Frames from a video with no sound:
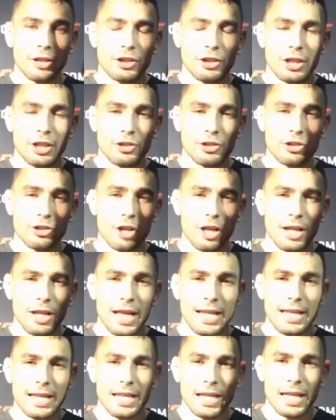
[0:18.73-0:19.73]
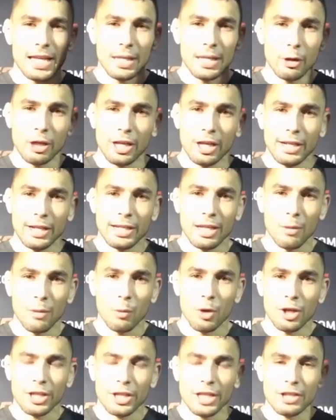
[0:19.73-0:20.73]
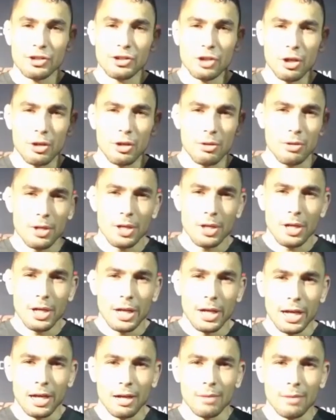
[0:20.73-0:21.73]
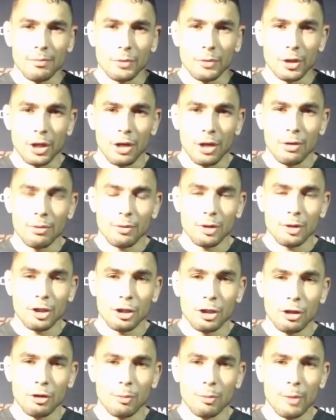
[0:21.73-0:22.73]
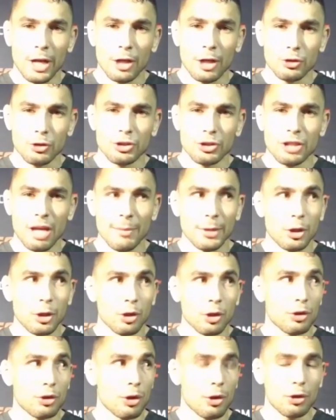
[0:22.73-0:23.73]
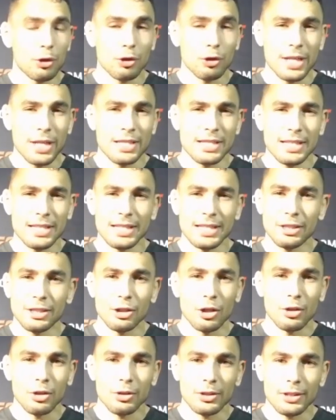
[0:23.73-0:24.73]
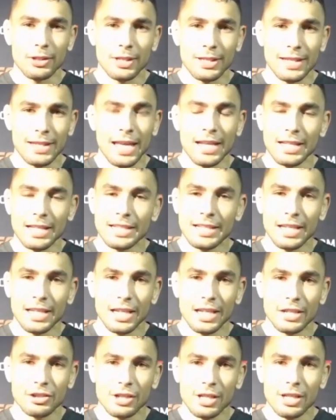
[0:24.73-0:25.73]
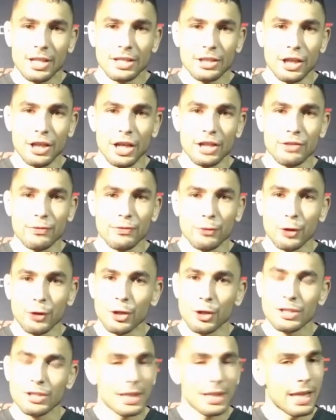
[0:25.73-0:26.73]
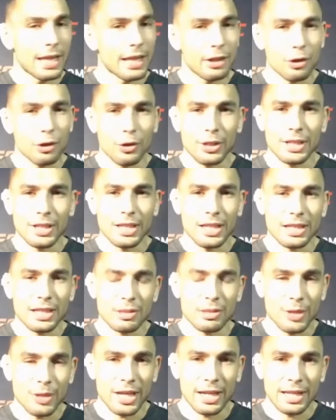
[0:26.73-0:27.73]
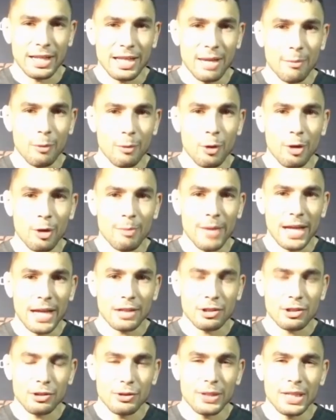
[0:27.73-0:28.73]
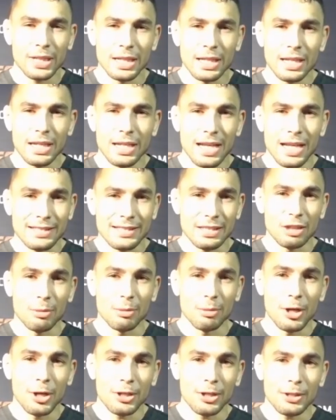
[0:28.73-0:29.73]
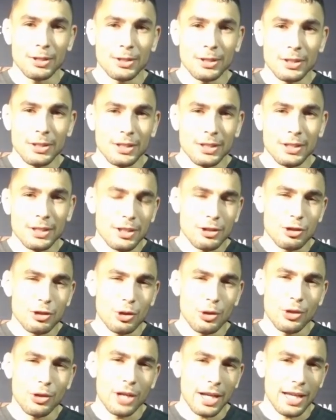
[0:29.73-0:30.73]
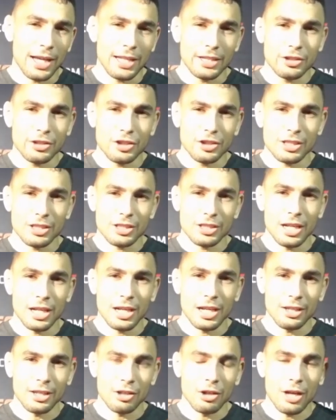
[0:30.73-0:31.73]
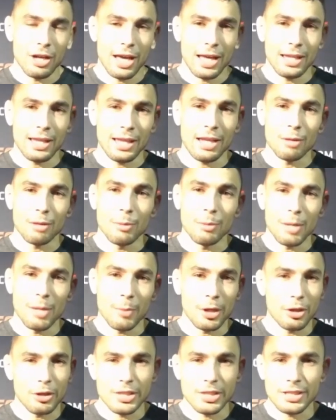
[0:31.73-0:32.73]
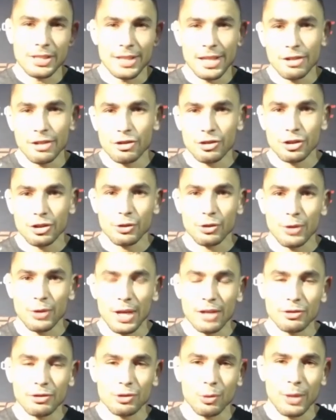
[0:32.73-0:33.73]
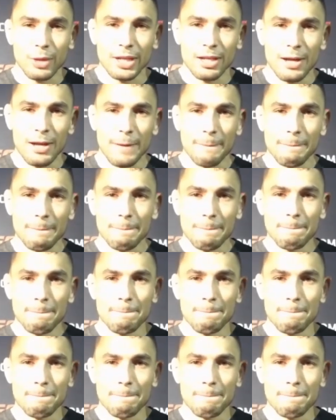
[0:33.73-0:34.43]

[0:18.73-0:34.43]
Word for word: I took the shot at it, and it kind of kept working. So, um, you know, my coach told me don't throw crazy, you know, naked kicks, touch first, and then throw the kicks. And we kind of kept going back to it. Seen him hurt, so I kind of just, uh, you know, I let him up. I know he's dangerous on the ground, so why not?